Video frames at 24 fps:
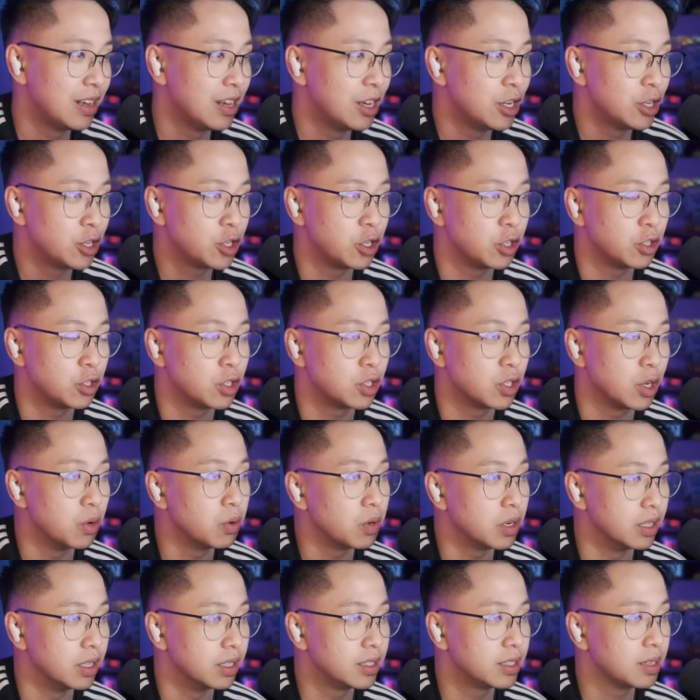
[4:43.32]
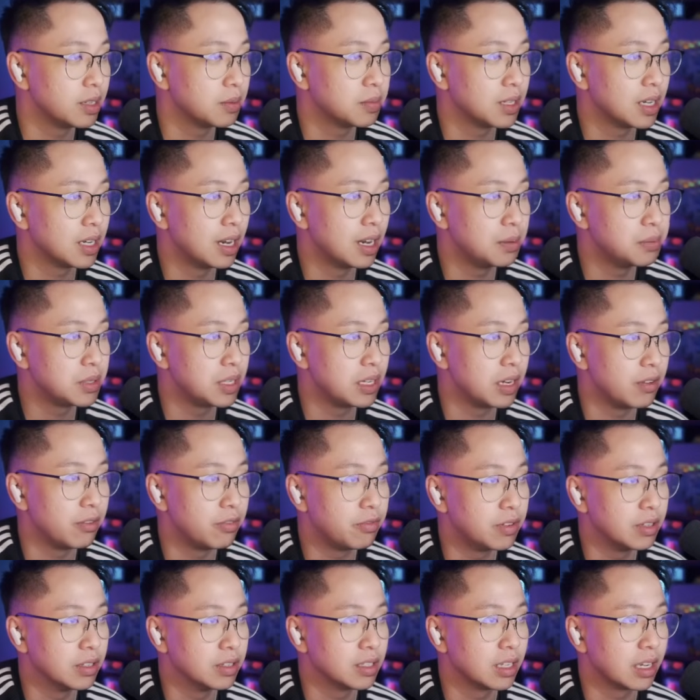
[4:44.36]
She's so good sometimes, and it
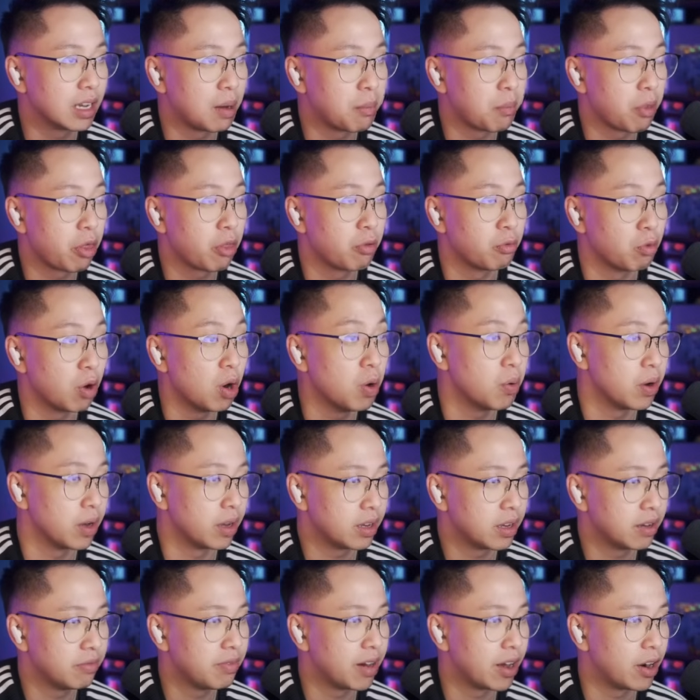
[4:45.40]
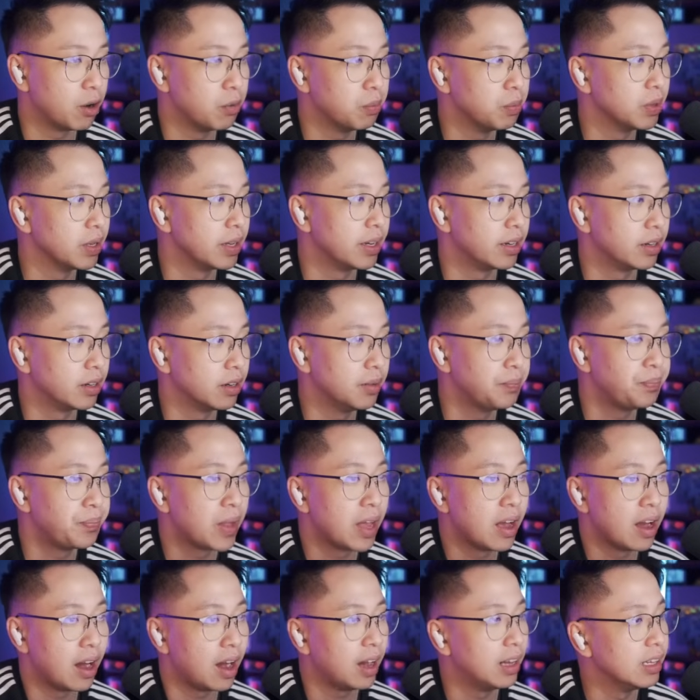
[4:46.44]
feels like I'm throwing if I don't play her.
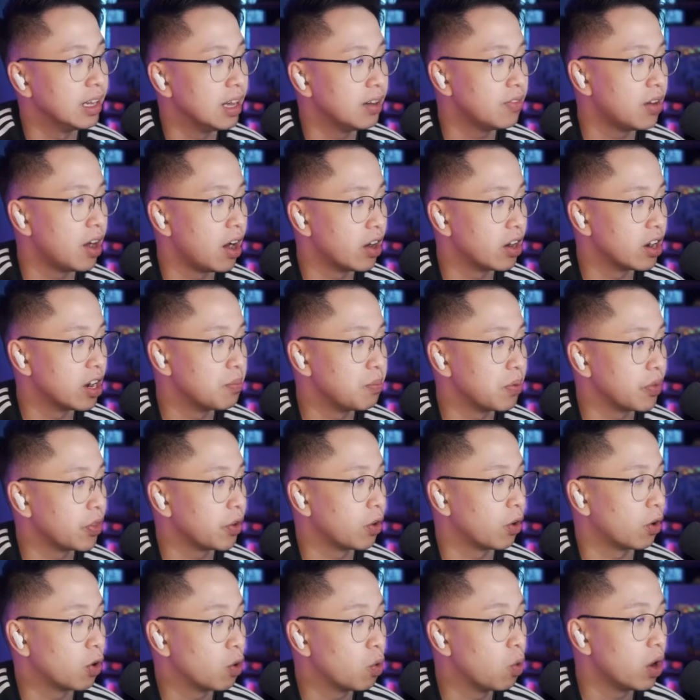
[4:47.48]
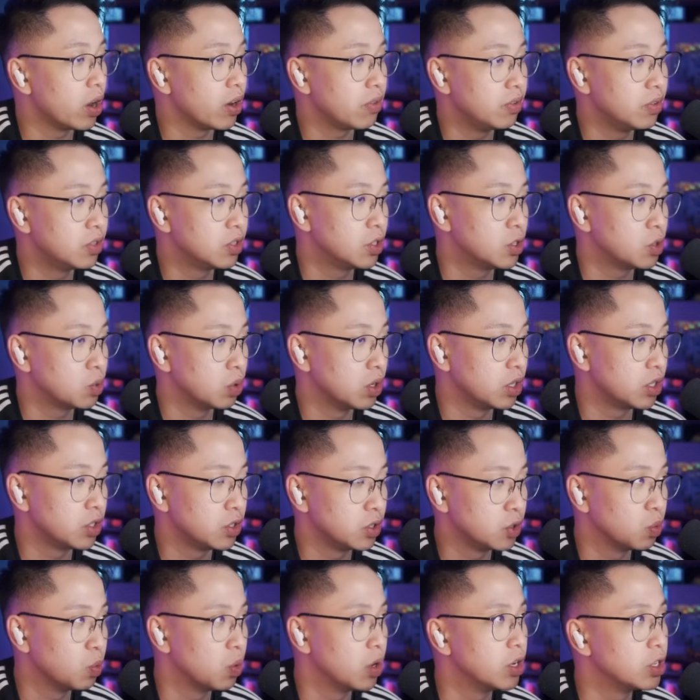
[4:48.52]
I love Ana, but there are quite a few
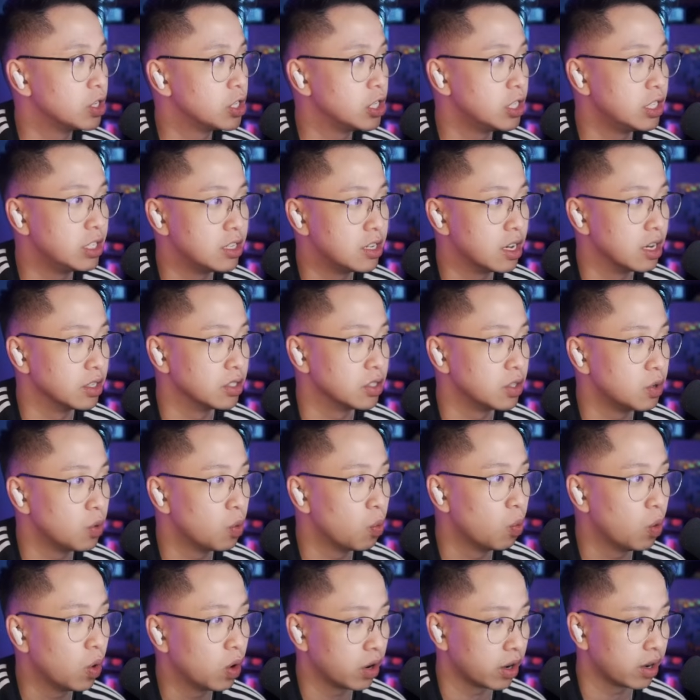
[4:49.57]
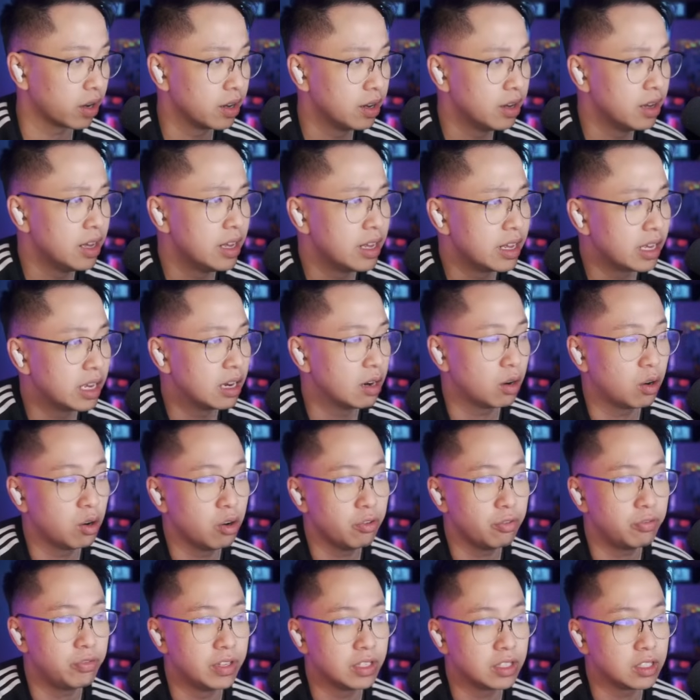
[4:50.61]
situations where she doesn't work.
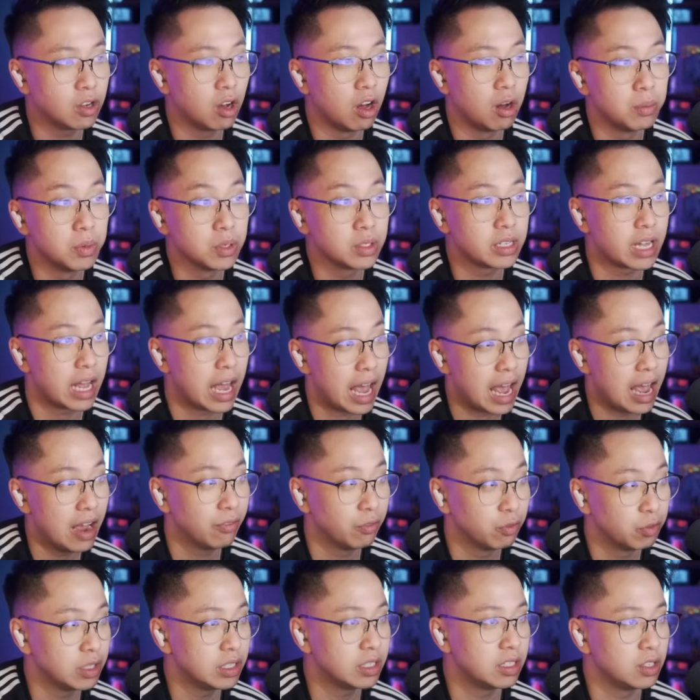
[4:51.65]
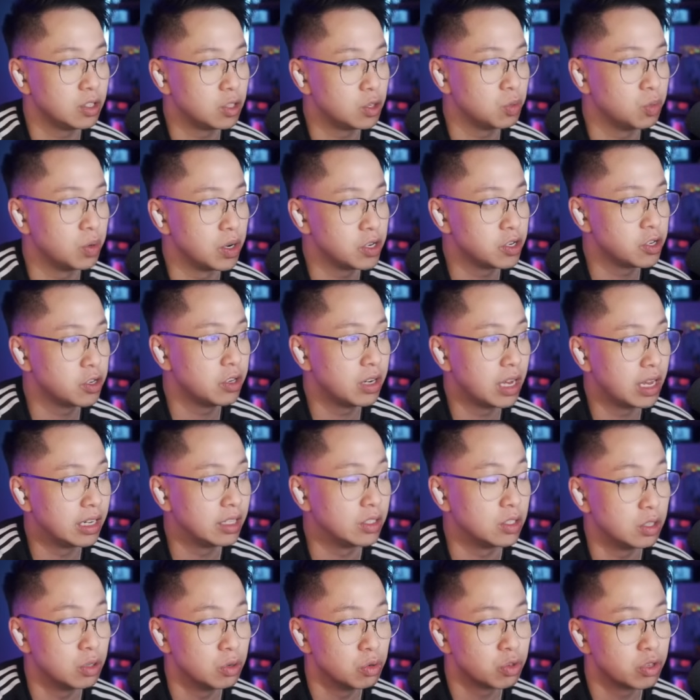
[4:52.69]
Kiriko fits almost every situation and
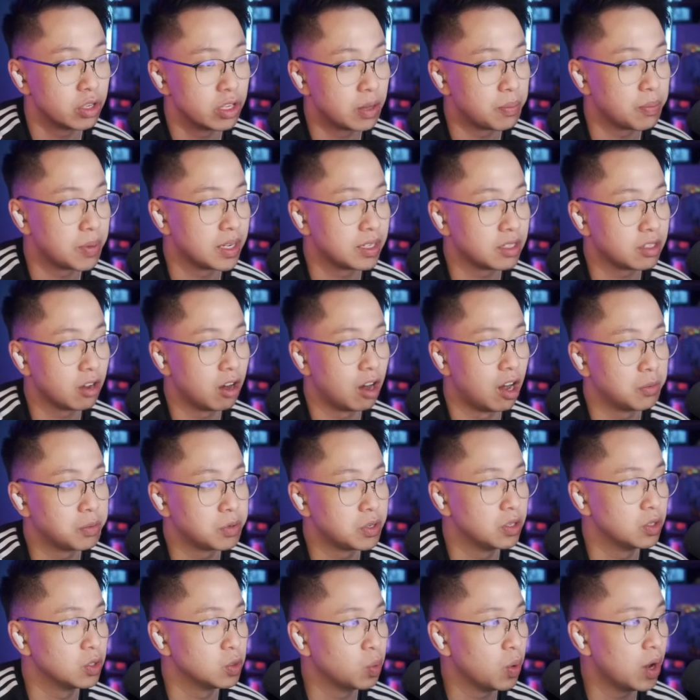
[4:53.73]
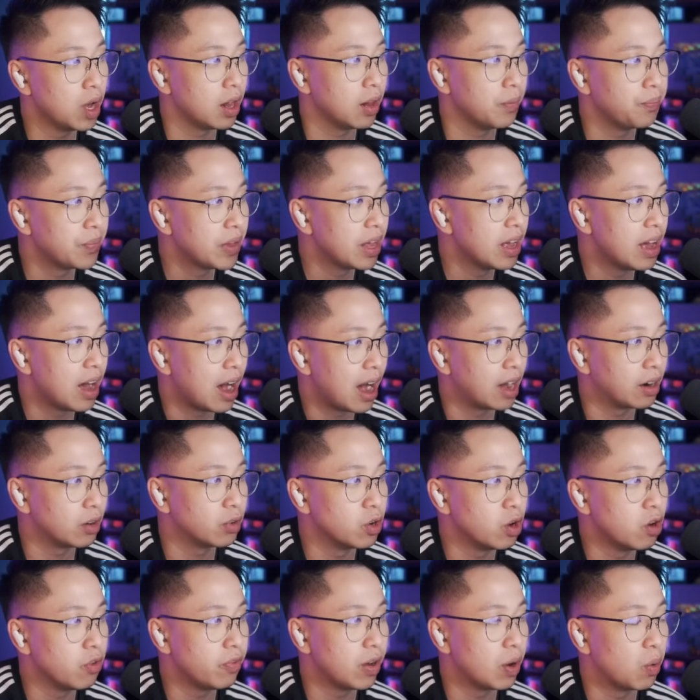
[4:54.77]
is usually the best option as well. I don't
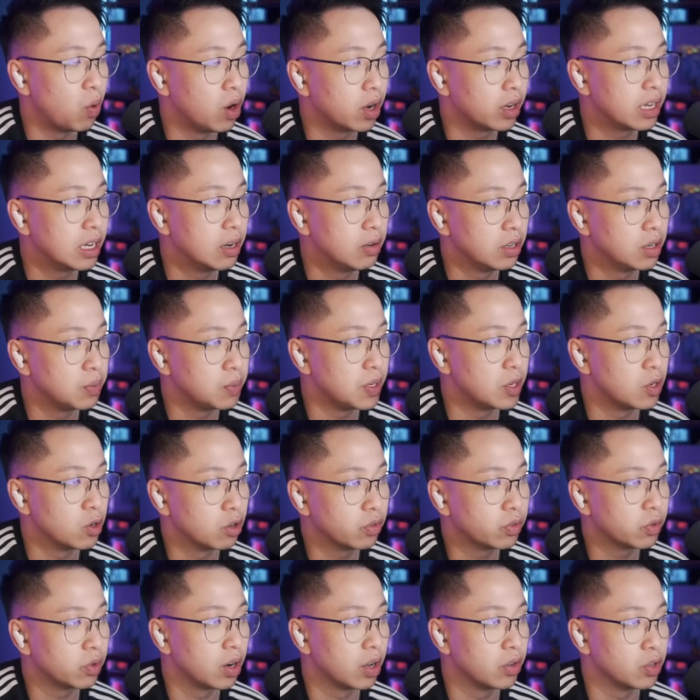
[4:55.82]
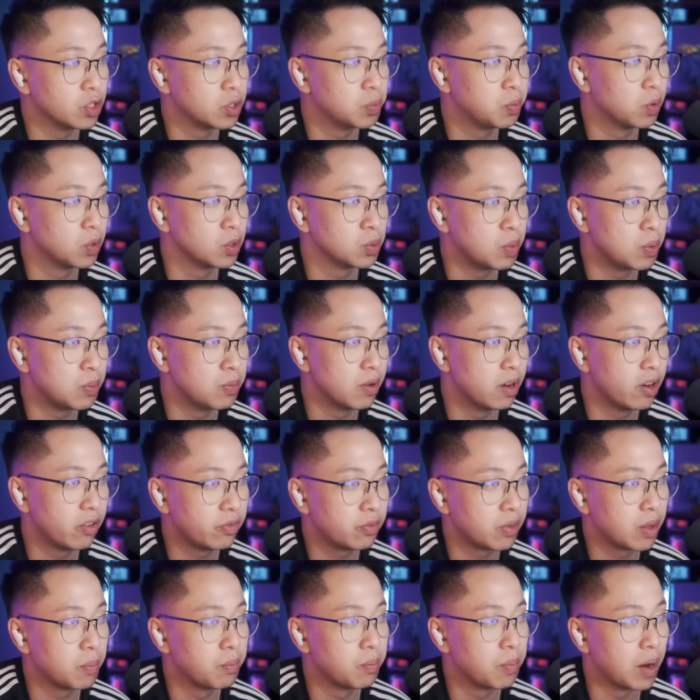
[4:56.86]
know if I want Kiri to be nerfed or other supports to be
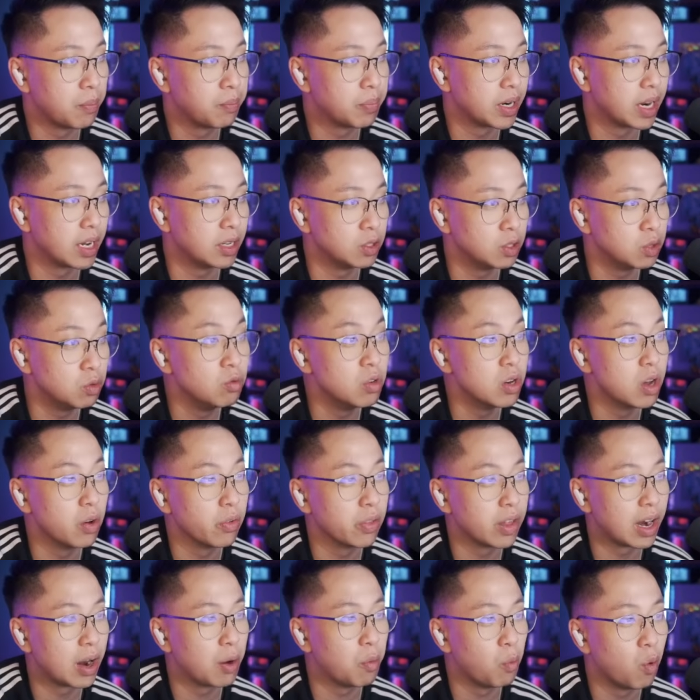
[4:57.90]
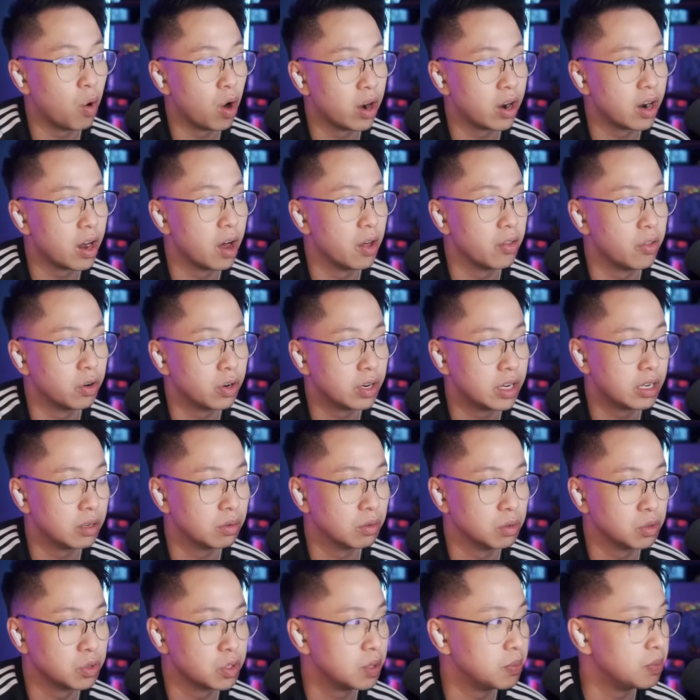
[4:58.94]
buffed, but I do know that I want other
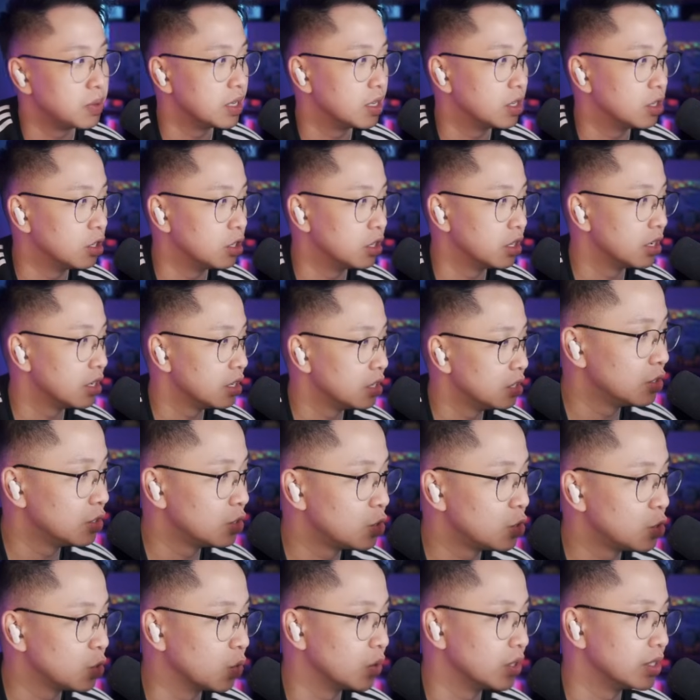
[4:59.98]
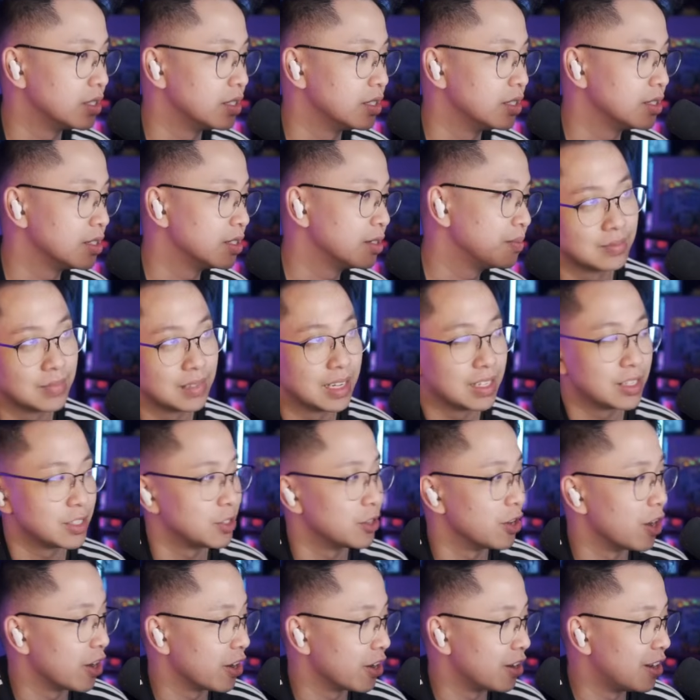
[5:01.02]
heroes to be good choices. That is
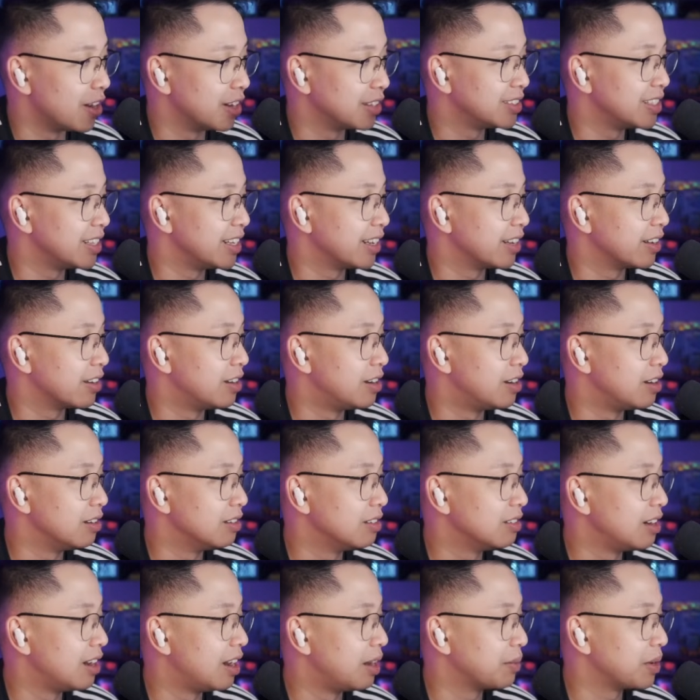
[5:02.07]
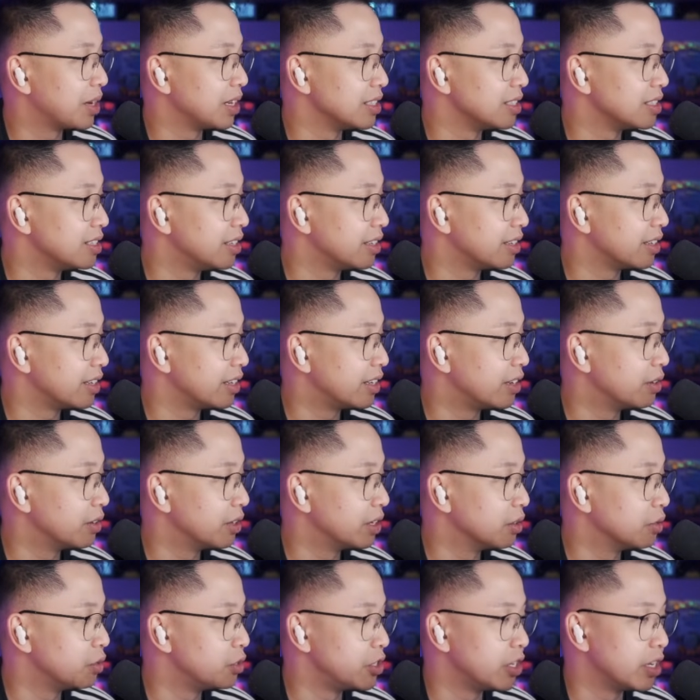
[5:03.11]
not a hot take at all. I'm kind of stuck in
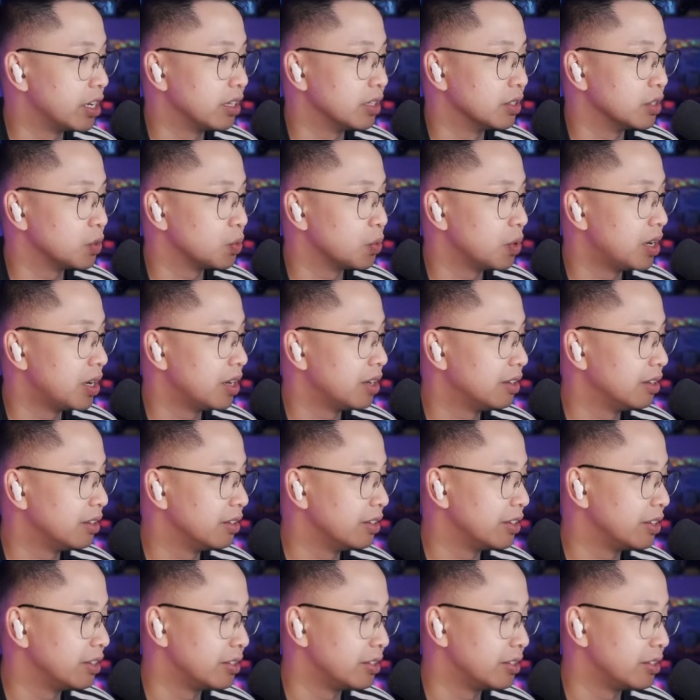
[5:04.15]
Kiriko jail as well.